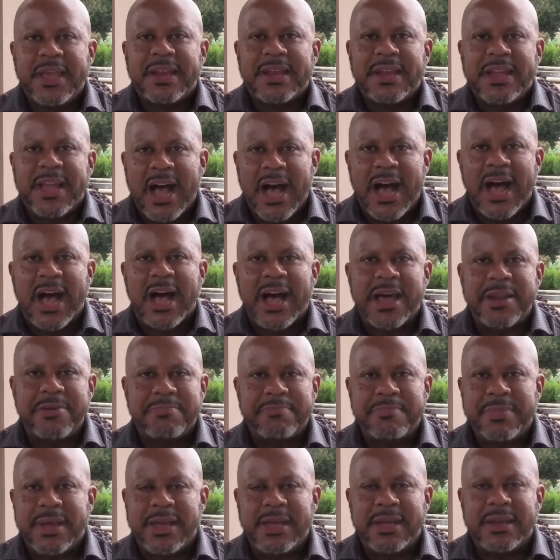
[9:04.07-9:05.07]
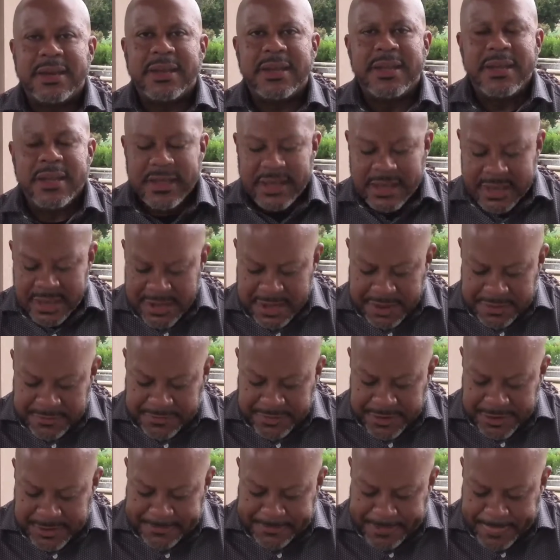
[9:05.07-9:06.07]
God meant
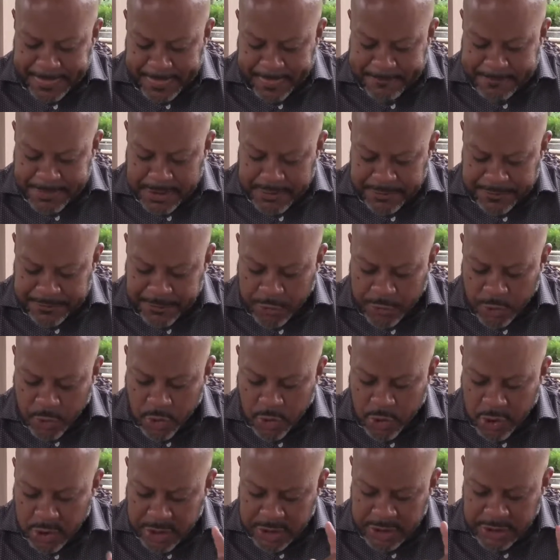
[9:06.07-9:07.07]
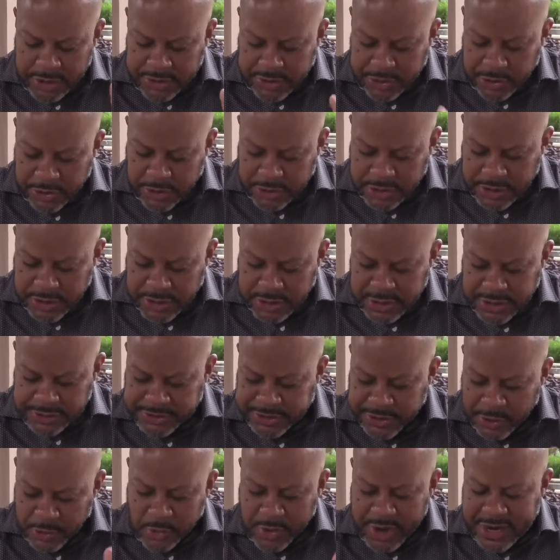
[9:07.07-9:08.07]
even for your good.
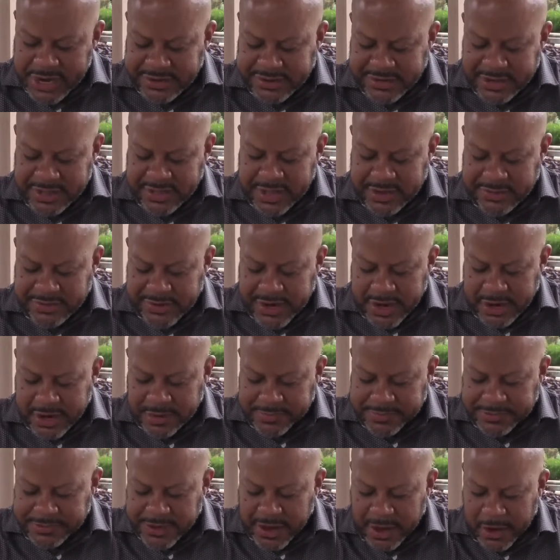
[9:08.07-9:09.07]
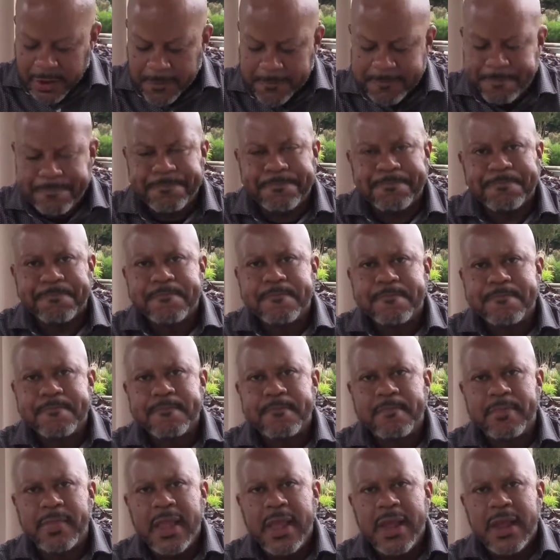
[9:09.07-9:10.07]
So what is it that Jacob saw?
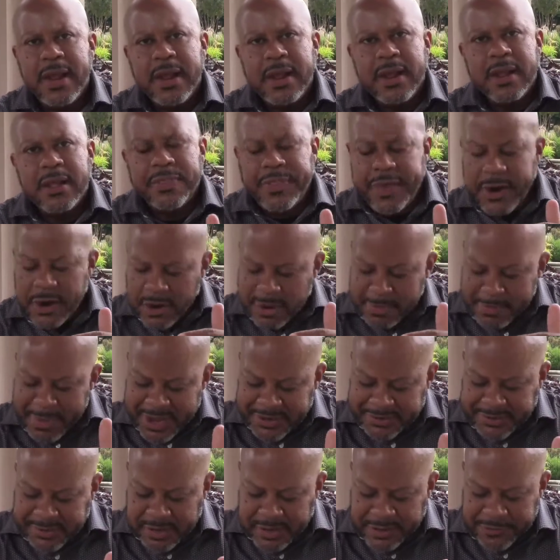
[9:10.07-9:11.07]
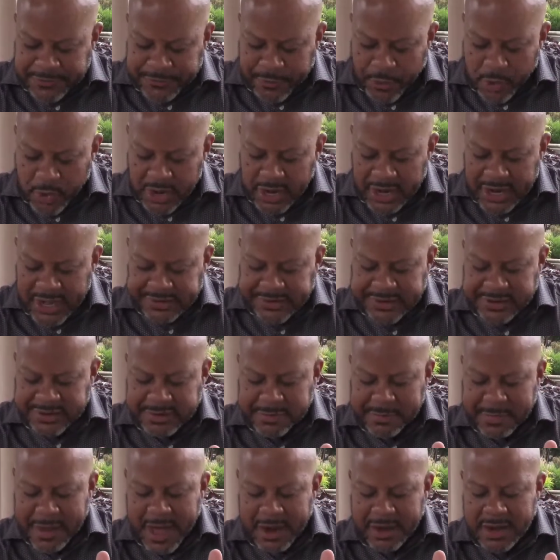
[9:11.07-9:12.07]
There are basically four lessons
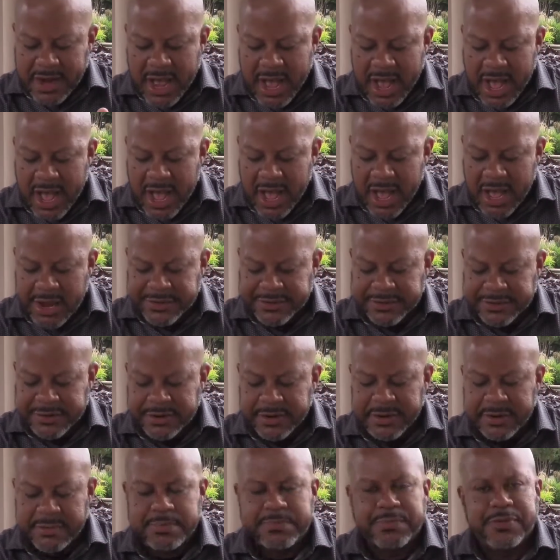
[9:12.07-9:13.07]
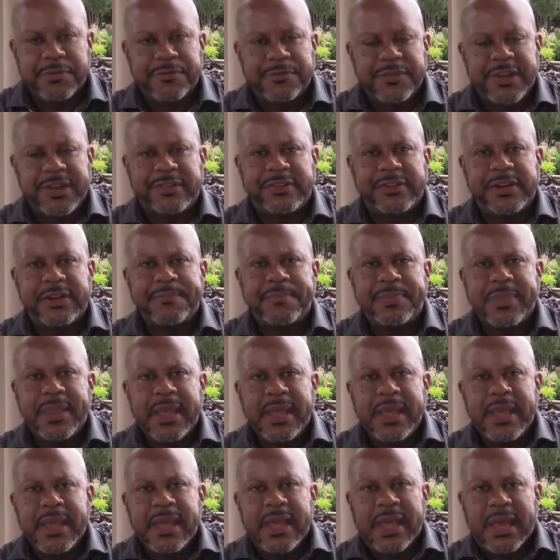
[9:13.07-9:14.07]
about God's provision
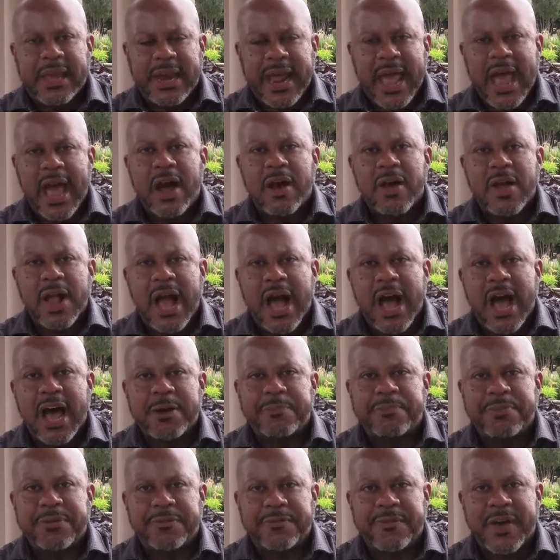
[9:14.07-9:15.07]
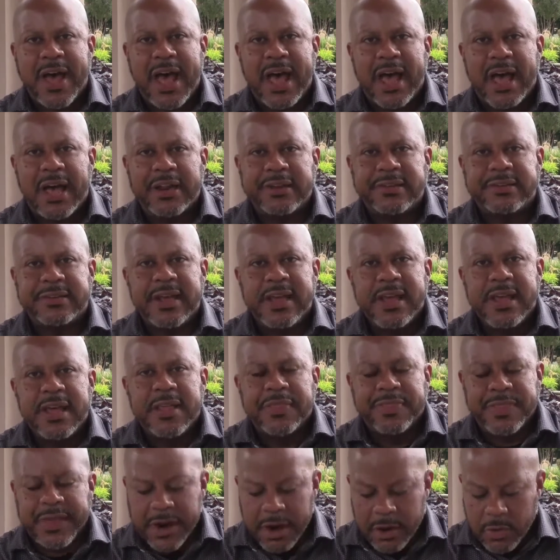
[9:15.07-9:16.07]
and how God provides
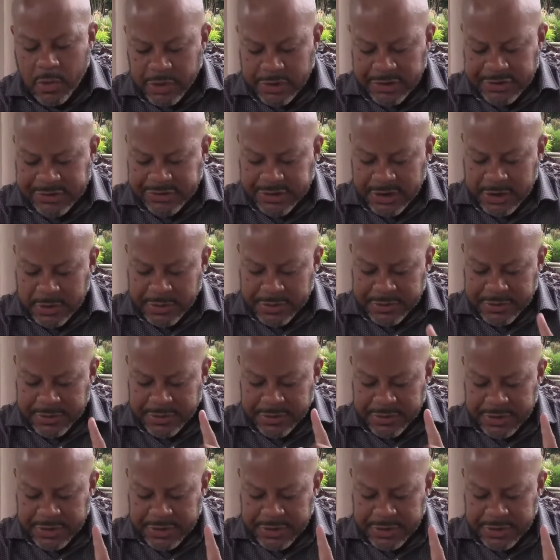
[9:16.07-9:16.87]
that I want to share with you.